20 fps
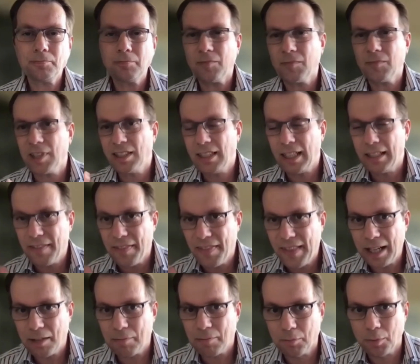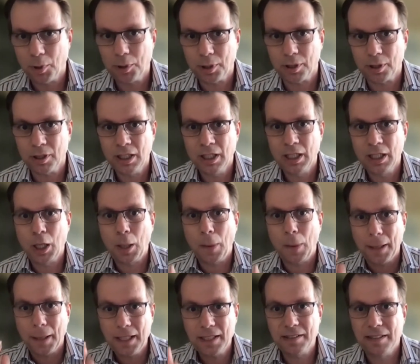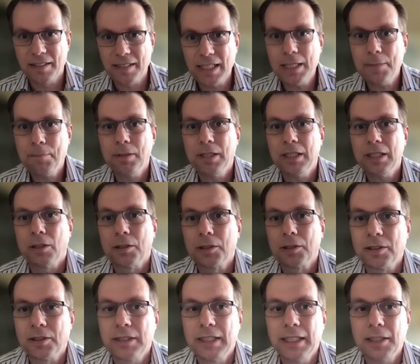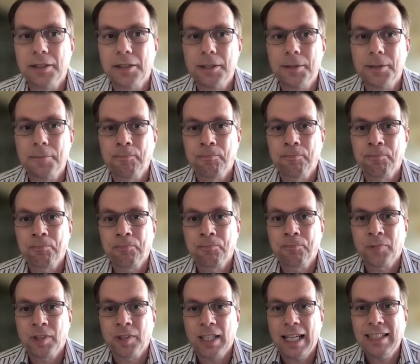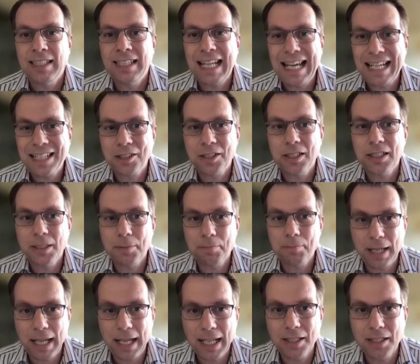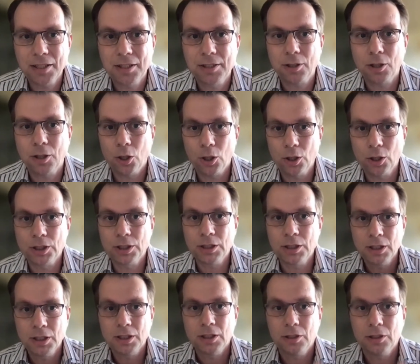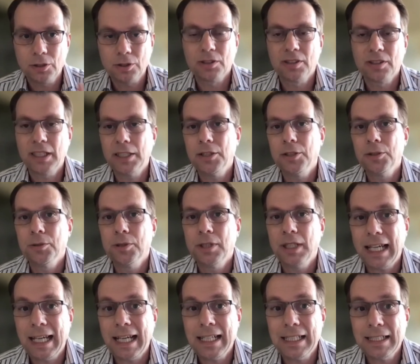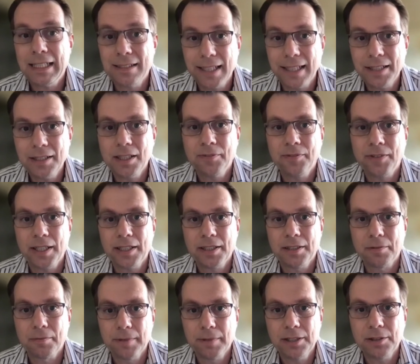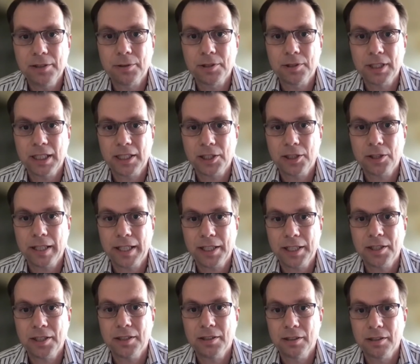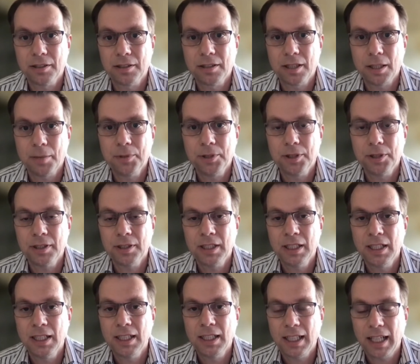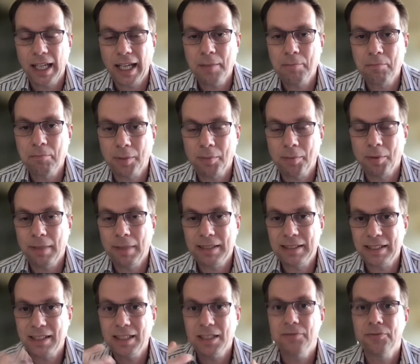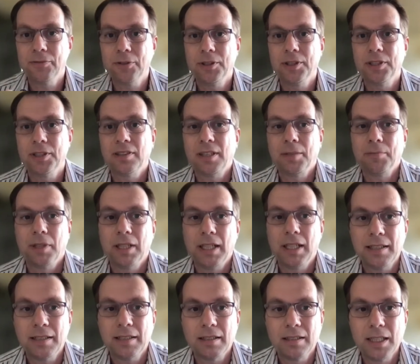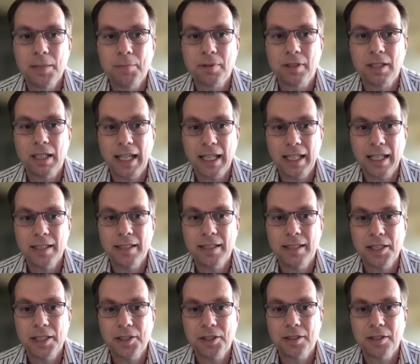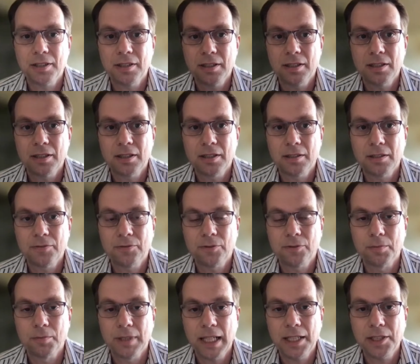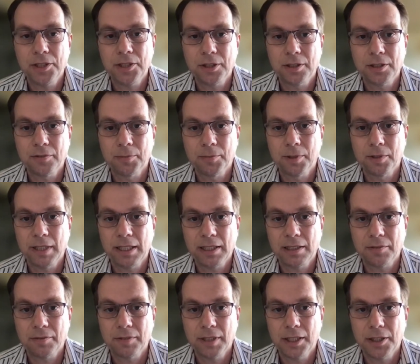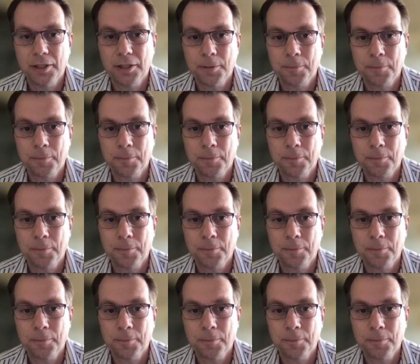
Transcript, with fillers: is that that model is deeply contradictory, as it actually depends on continued and intensifies resource extraction, consumption, and problematically further stimulates a deeper alienation uh, from nature, from the rest of nature.